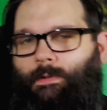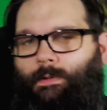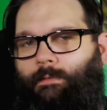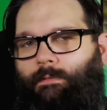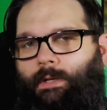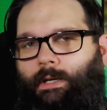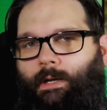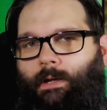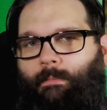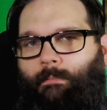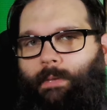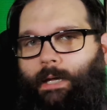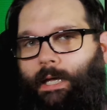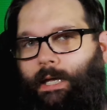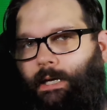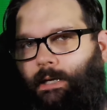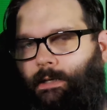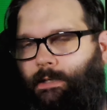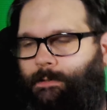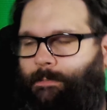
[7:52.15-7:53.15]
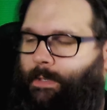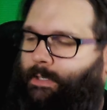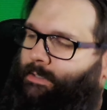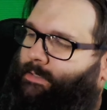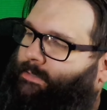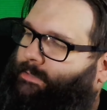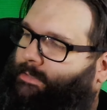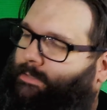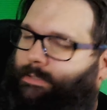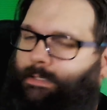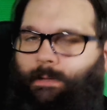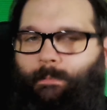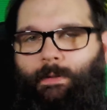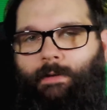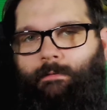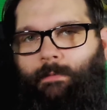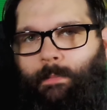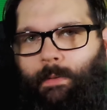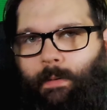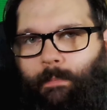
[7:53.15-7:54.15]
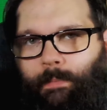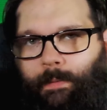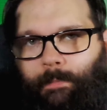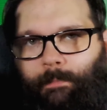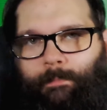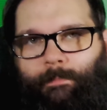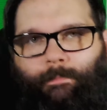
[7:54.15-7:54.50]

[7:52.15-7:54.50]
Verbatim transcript: So if they come back, expect us to see a bit of a bump.